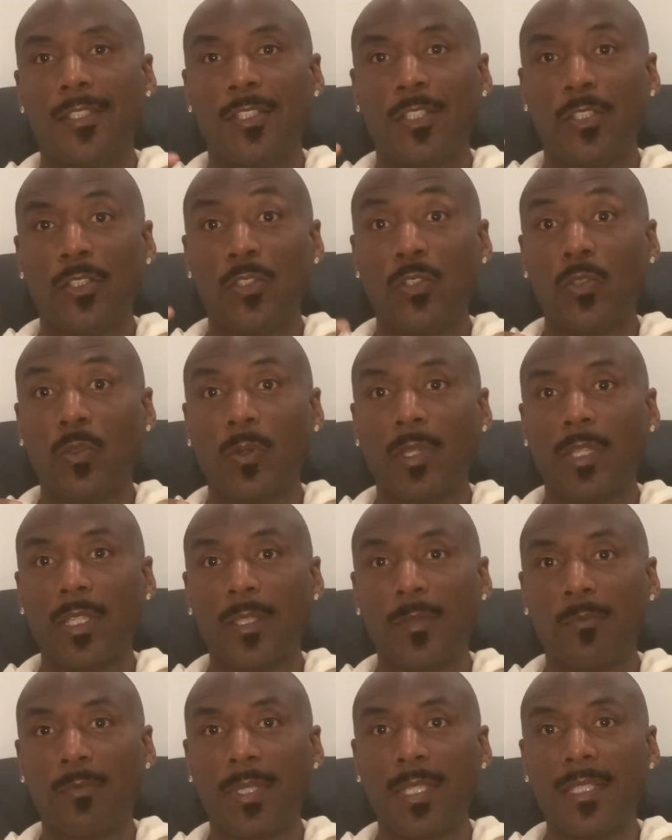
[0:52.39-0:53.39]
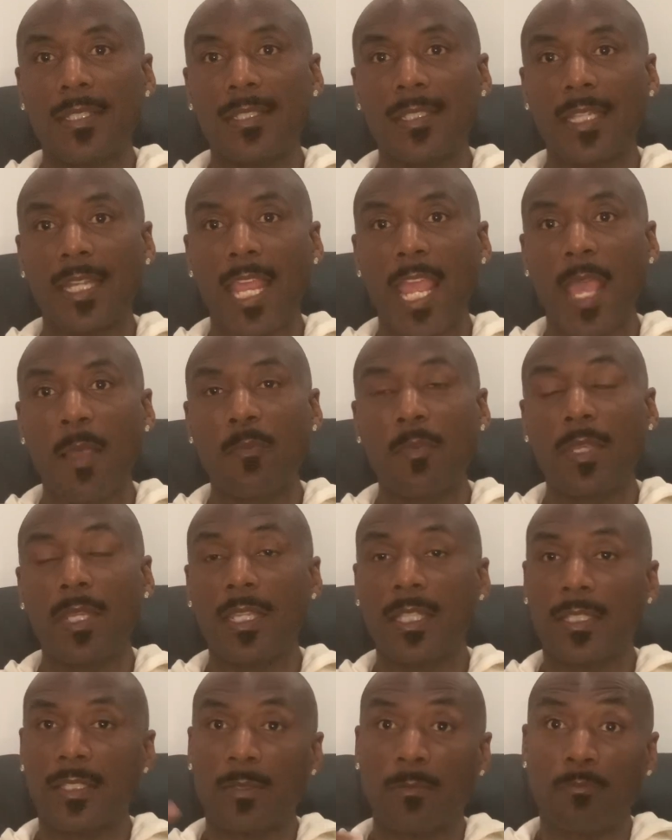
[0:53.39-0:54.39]
to joy, peace, and
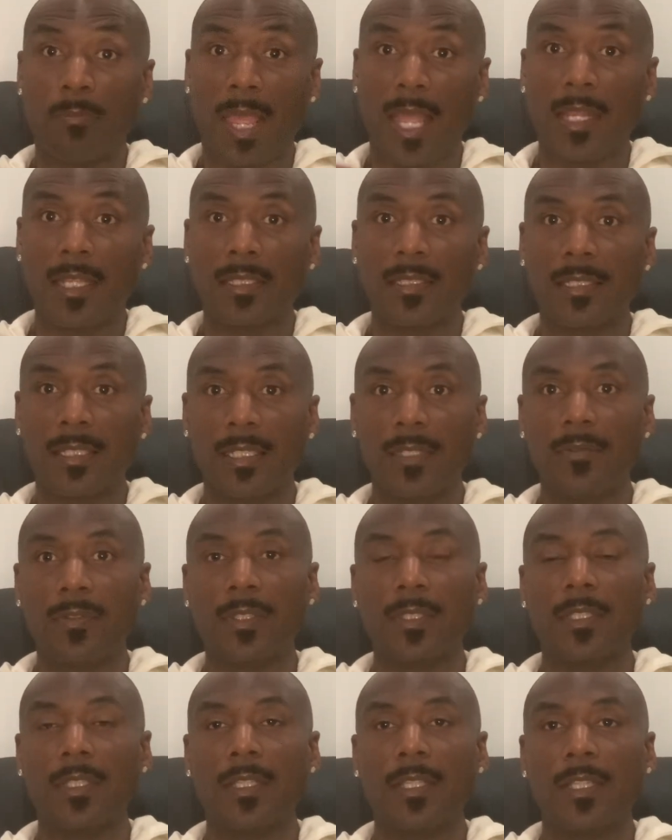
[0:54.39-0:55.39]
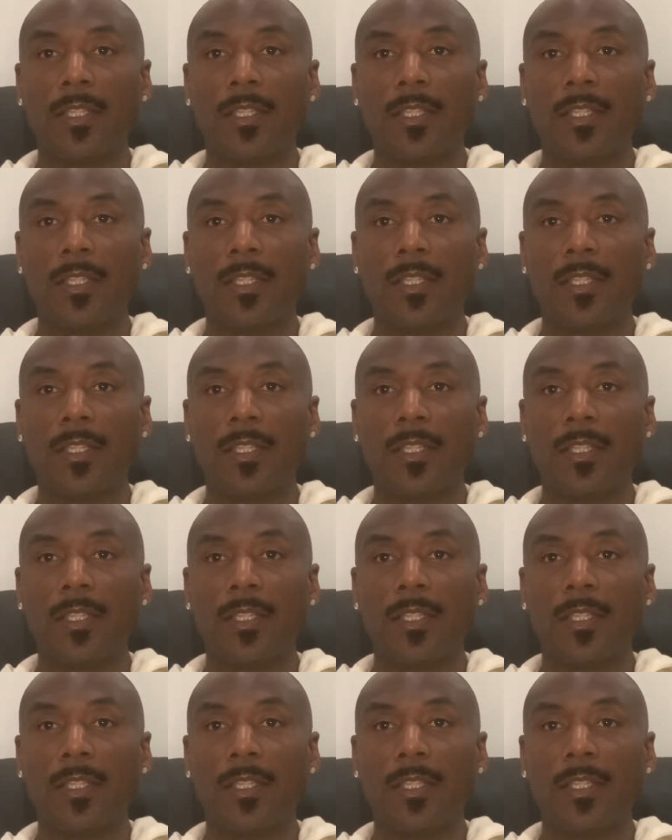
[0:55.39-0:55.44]
happiness and balanced living?